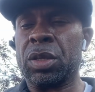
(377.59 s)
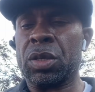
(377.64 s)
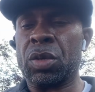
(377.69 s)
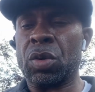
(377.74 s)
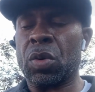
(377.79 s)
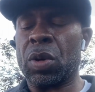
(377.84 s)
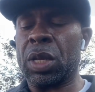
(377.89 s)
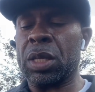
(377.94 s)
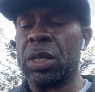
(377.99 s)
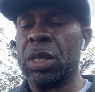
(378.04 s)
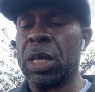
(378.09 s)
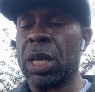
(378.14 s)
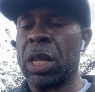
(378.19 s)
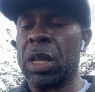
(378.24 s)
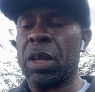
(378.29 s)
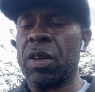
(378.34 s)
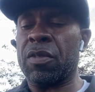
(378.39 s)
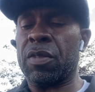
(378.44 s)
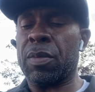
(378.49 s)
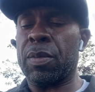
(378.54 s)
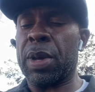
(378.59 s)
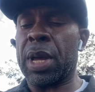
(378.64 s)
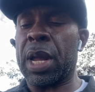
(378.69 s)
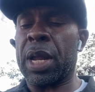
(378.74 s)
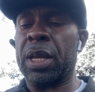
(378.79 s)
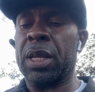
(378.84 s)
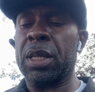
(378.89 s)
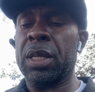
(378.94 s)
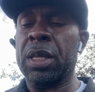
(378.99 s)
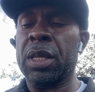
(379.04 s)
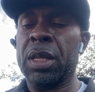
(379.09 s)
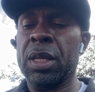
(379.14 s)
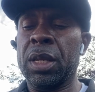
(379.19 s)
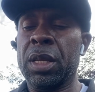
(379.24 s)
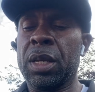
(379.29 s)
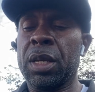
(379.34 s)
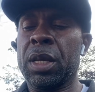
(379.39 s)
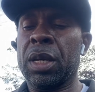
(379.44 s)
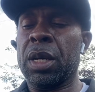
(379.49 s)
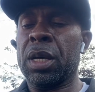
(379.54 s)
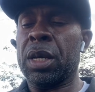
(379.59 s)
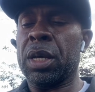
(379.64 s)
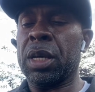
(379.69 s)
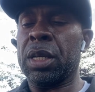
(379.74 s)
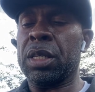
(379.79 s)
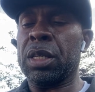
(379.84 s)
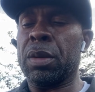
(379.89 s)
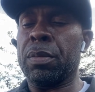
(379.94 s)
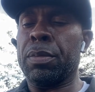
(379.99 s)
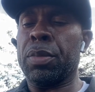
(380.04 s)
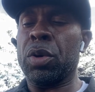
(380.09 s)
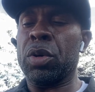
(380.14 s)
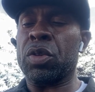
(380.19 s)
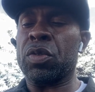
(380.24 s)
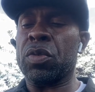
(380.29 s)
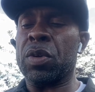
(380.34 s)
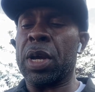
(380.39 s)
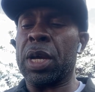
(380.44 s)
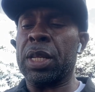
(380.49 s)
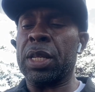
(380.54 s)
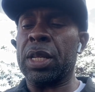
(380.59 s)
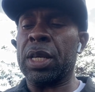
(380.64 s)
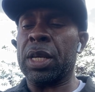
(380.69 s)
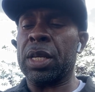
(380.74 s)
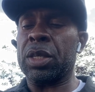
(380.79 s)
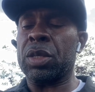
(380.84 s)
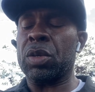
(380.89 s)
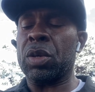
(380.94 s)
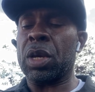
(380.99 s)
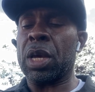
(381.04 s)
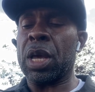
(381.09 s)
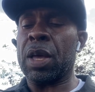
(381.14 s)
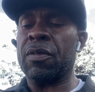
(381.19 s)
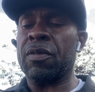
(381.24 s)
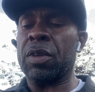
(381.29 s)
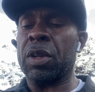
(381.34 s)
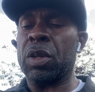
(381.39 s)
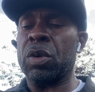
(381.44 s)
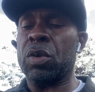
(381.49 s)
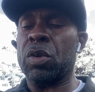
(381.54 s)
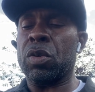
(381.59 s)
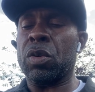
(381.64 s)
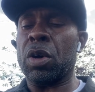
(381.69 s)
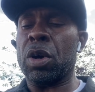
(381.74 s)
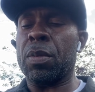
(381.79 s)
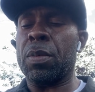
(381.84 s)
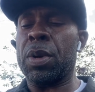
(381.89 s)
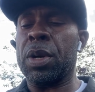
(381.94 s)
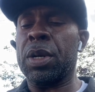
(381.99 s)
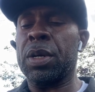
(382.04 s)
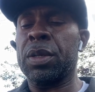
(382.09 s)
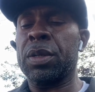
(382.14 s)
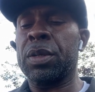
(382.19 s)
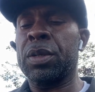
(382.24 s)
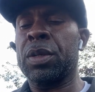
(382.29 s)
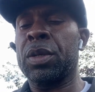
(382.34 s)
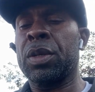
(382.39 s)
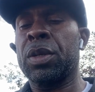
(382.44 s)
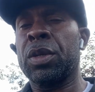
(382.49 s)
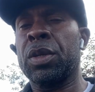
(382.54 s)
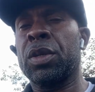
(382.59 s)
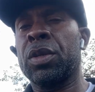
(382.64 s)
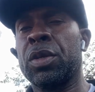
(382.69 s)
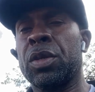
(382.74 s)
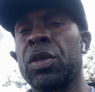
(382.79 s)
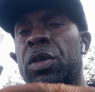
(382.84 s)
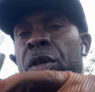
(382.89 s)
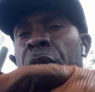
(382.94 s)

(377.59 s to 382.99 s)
So one thing I love about it is a bolt right there, so you have a little rubber so